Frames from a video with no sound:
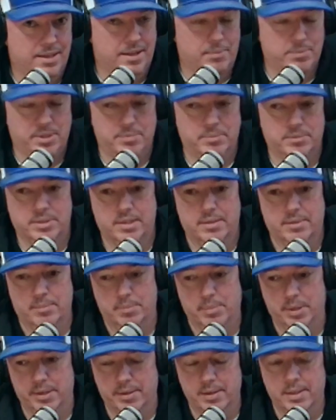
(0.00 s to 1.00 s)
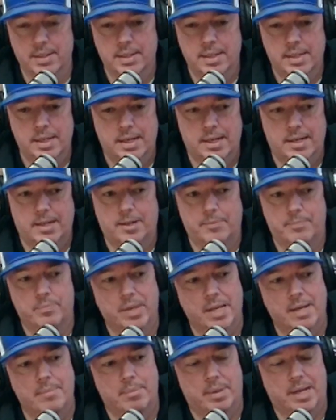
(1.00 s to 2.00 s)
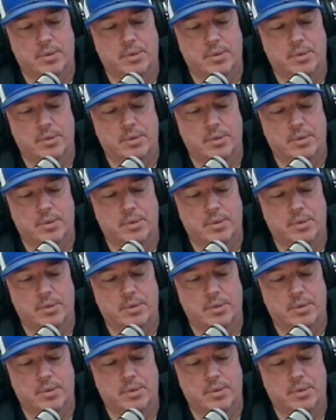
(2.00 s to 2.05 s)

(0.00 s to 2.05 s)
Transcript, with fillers: A lot of people didn't, but um,